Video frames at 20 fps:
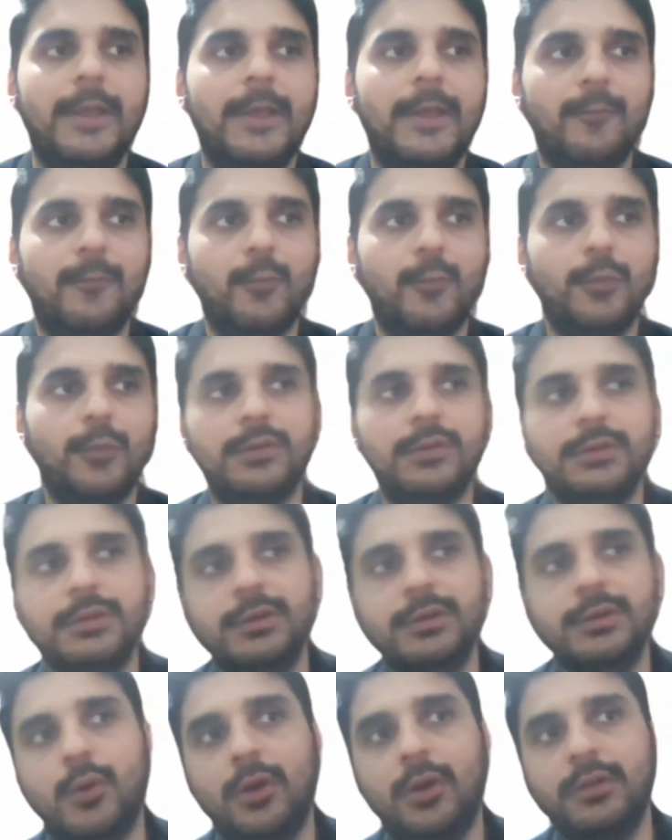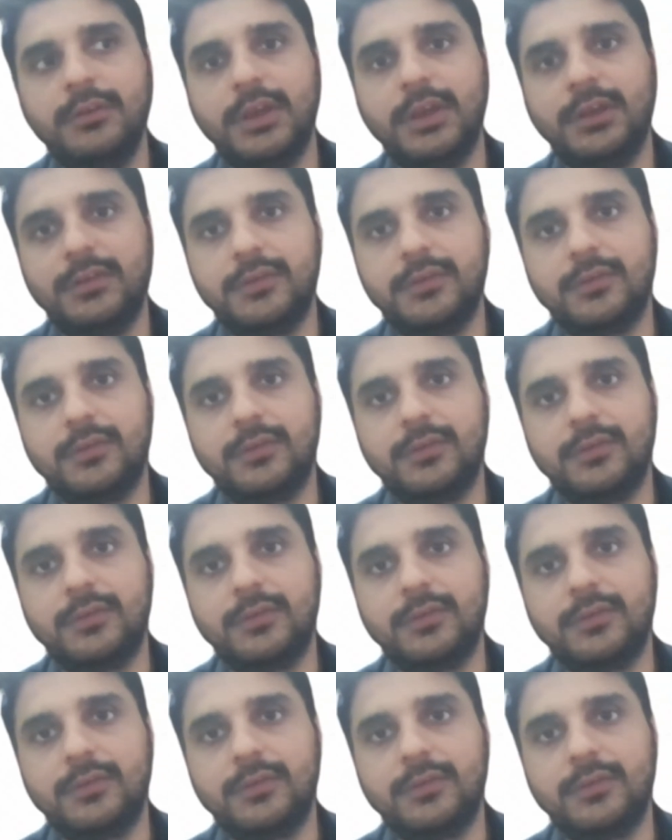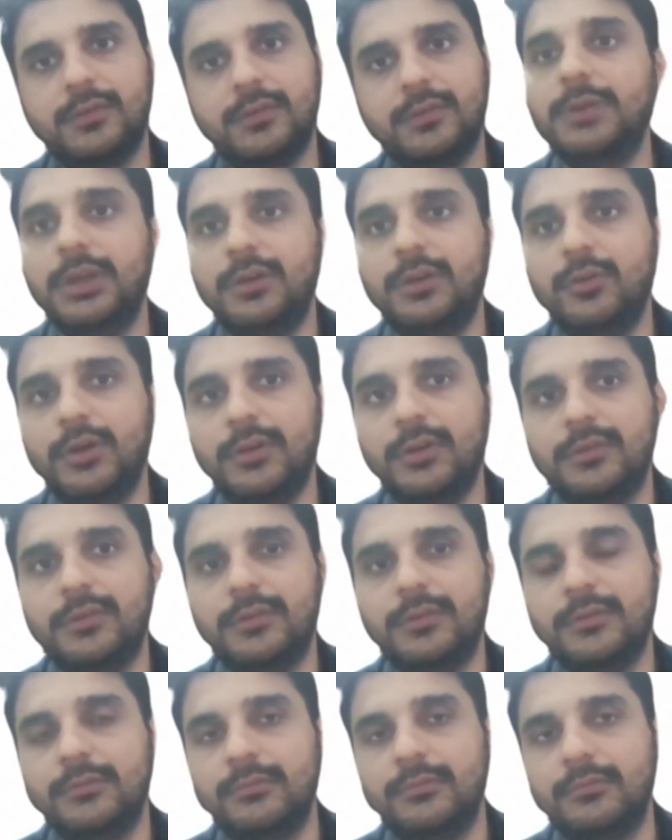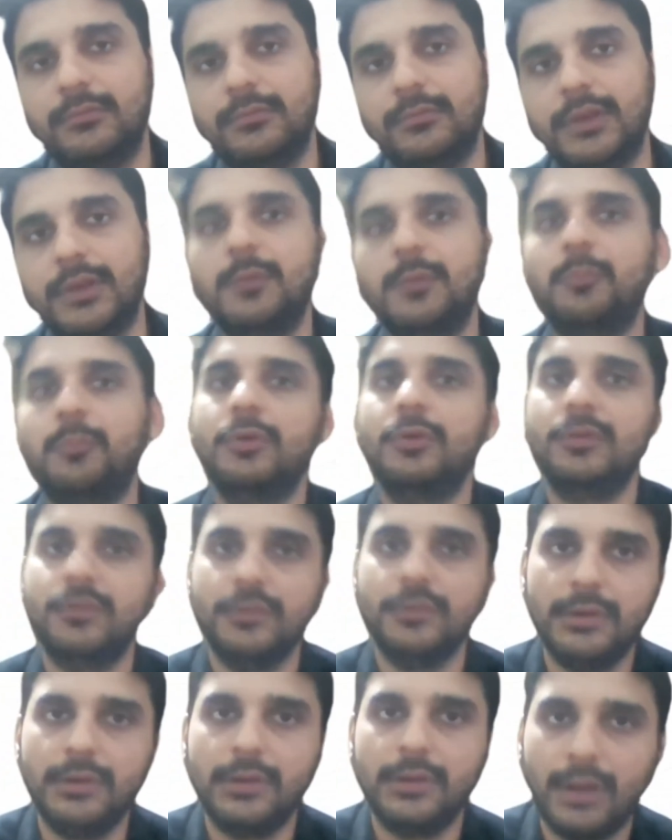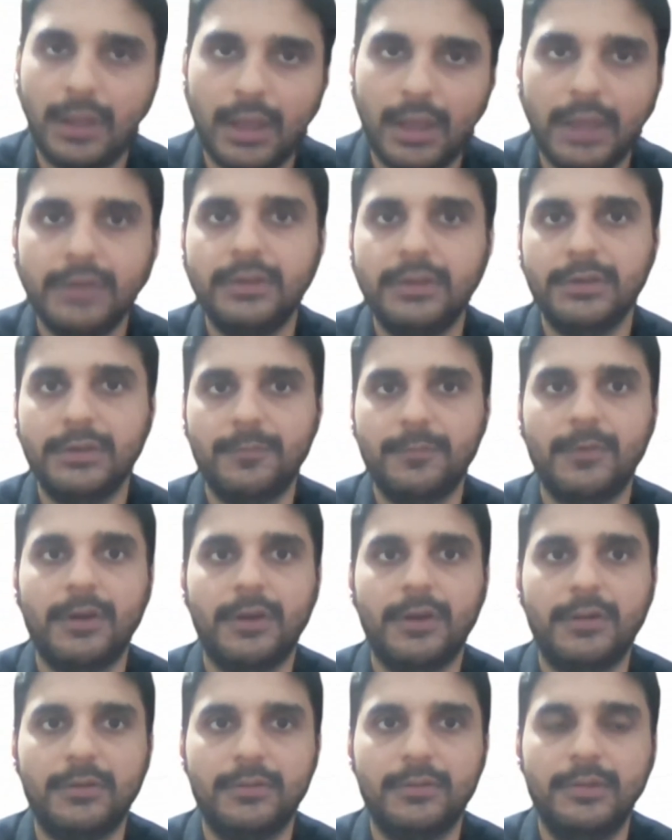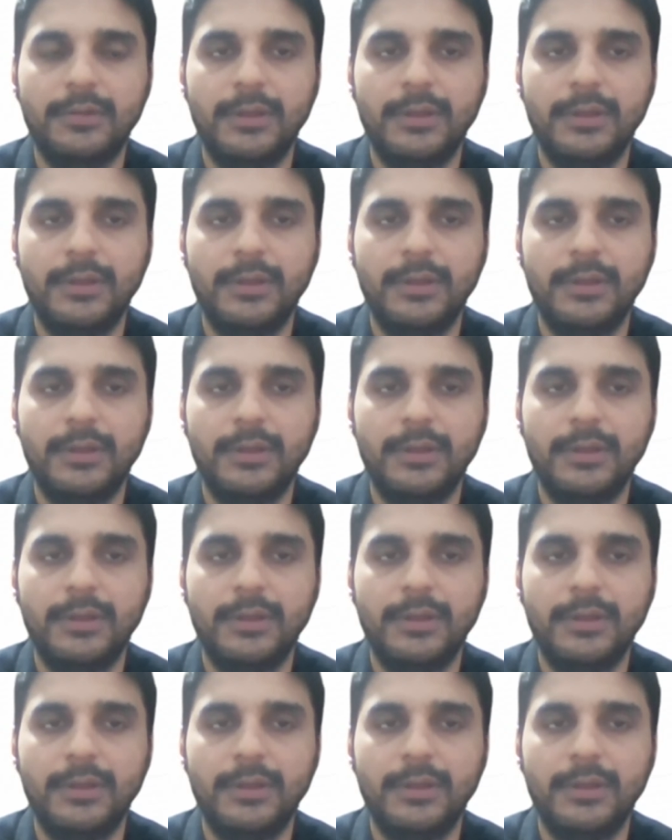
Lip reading: For certain contexts, they say IP address is a personal identifier.